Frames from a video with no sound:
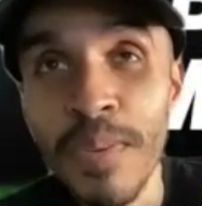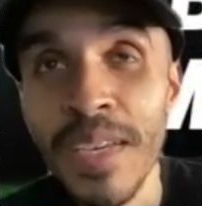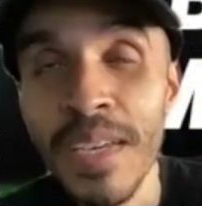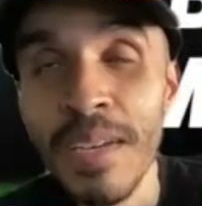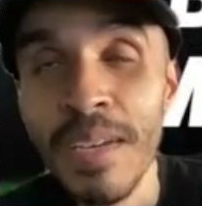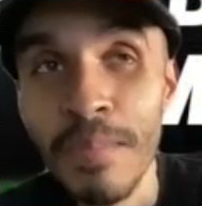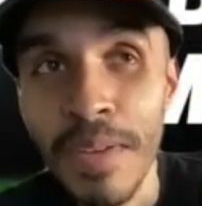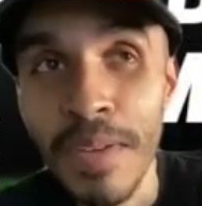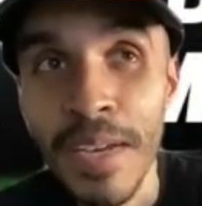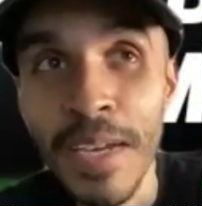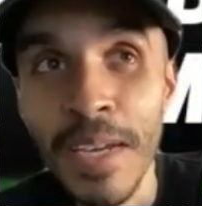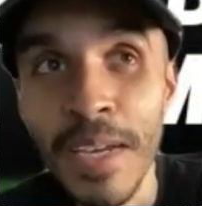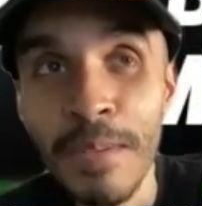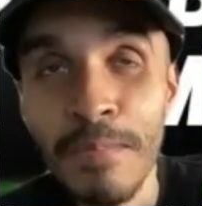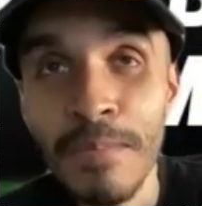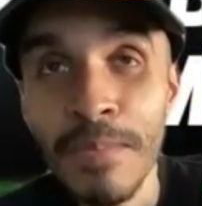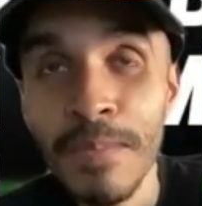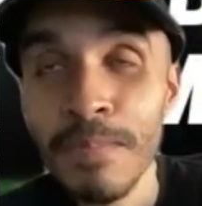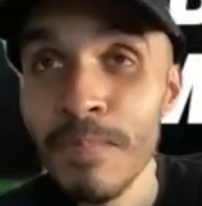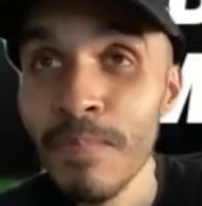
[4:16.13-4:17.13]
p.m.
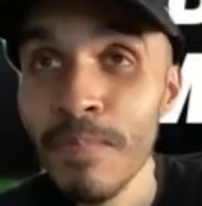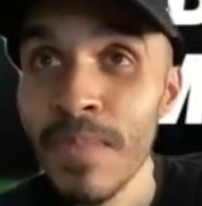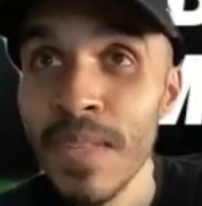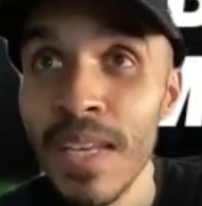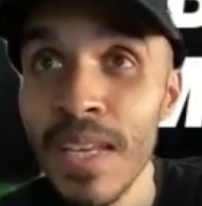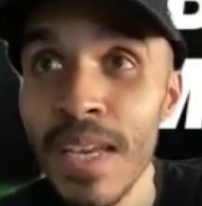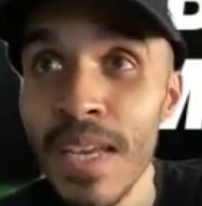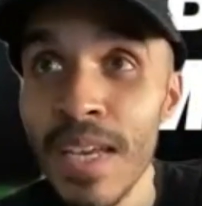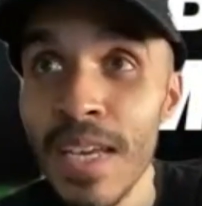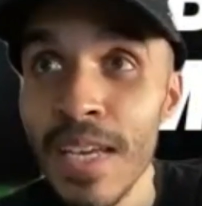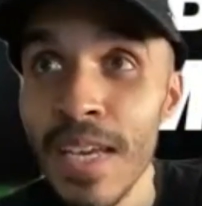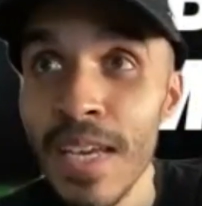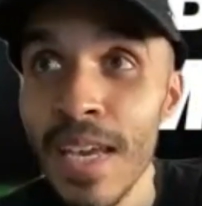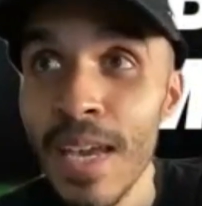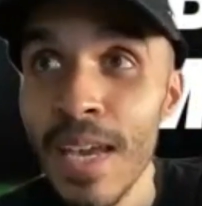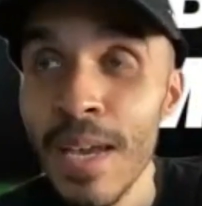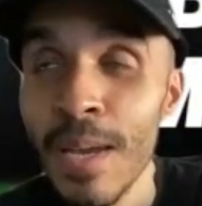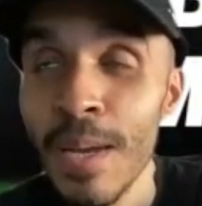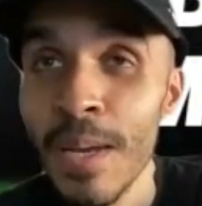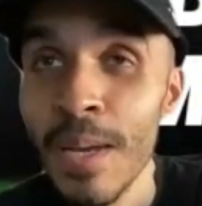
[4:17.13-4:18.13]
game.
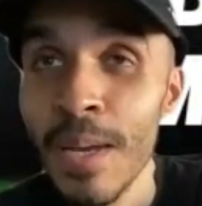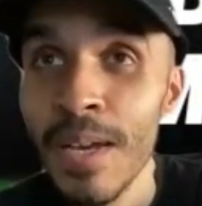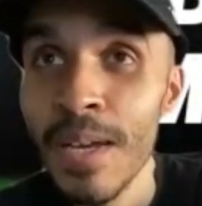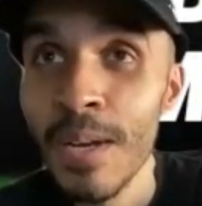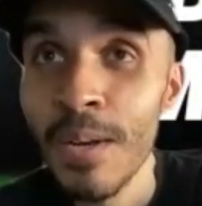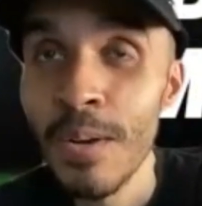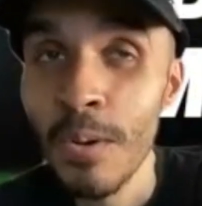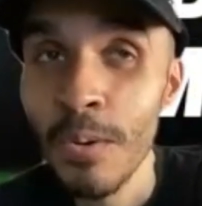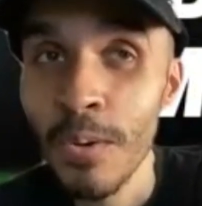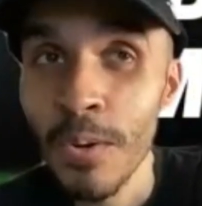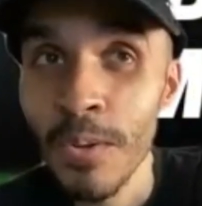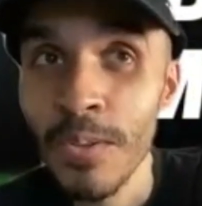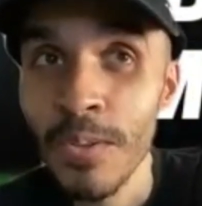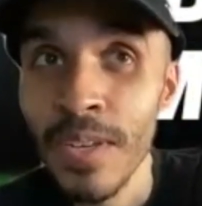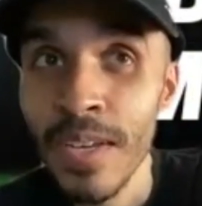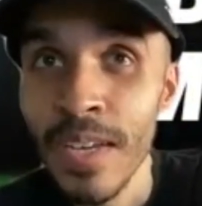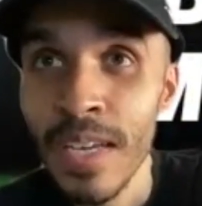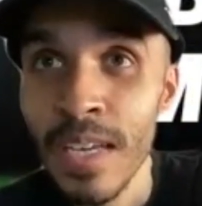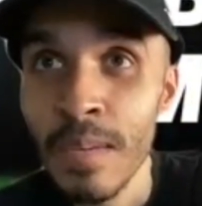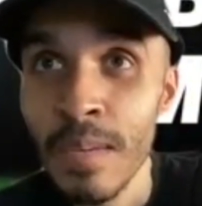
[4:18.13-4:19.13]
Notre
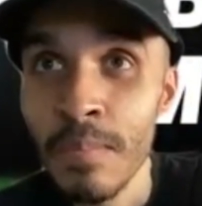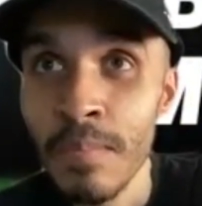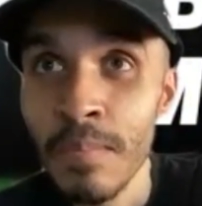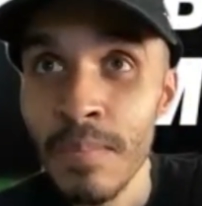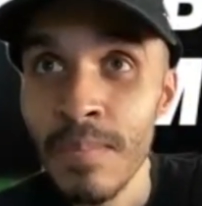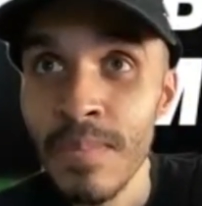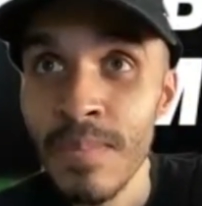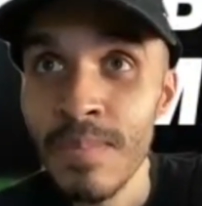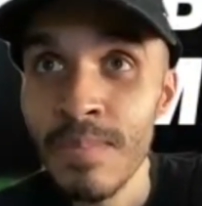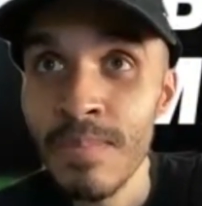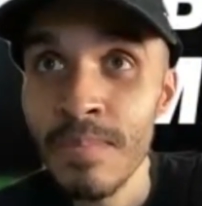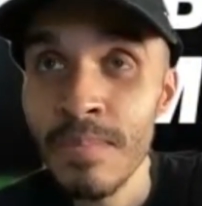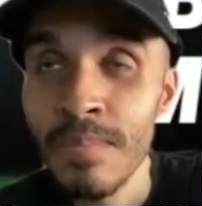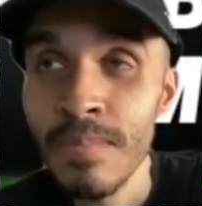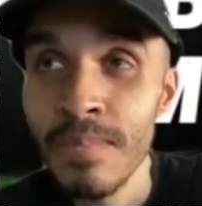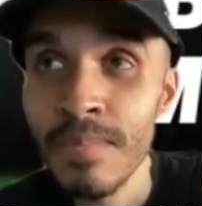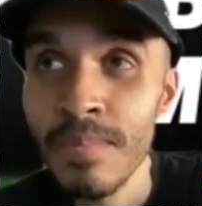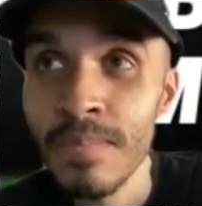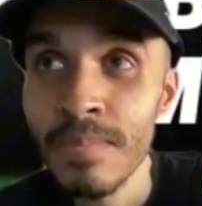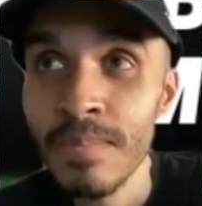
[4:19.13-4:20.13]
Dame
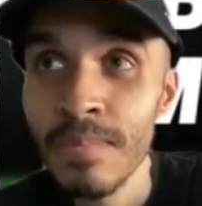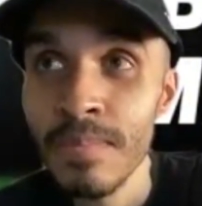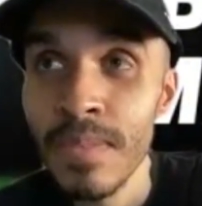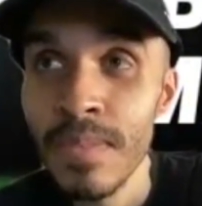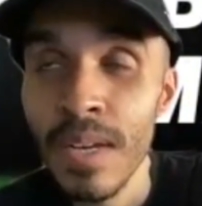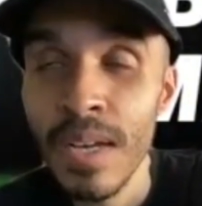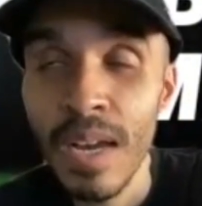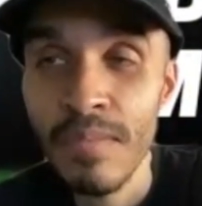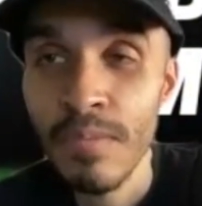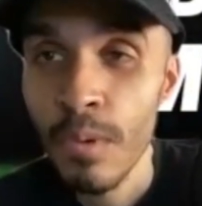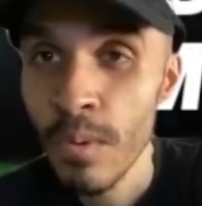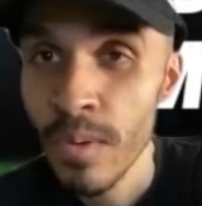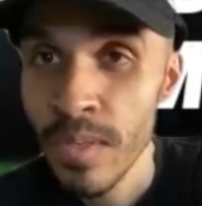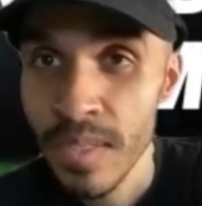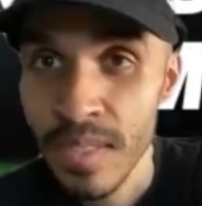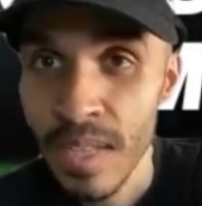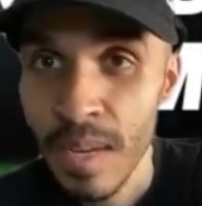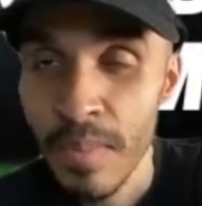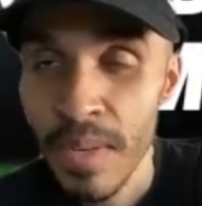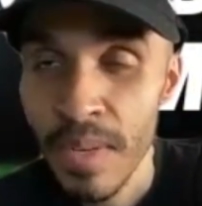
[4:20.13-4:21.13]
have
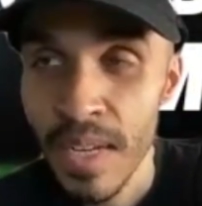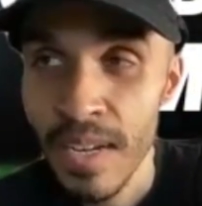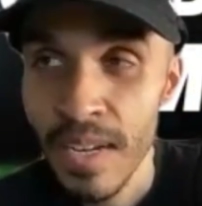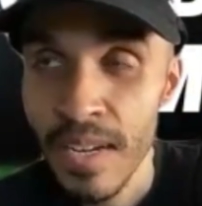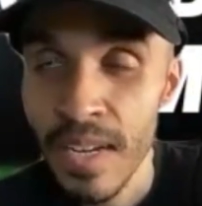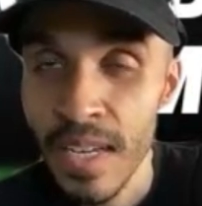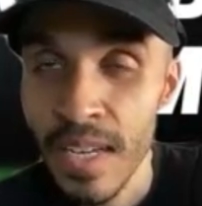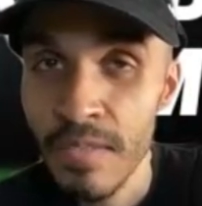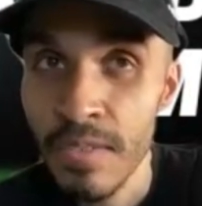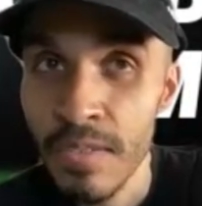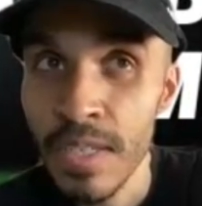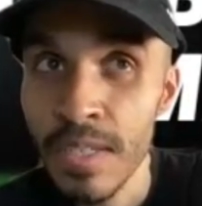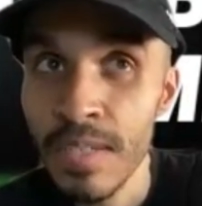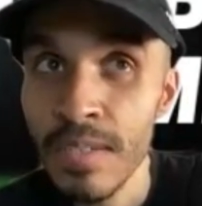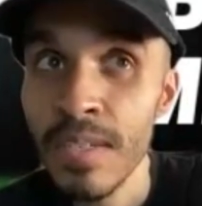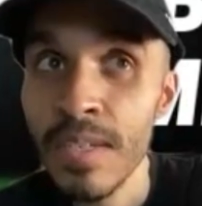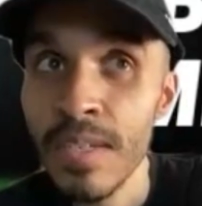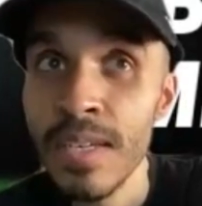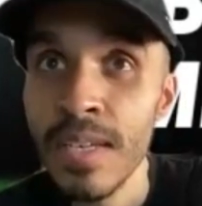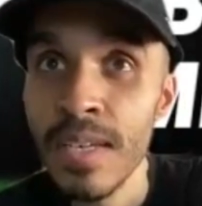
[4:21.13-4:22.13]
always dominated Navy.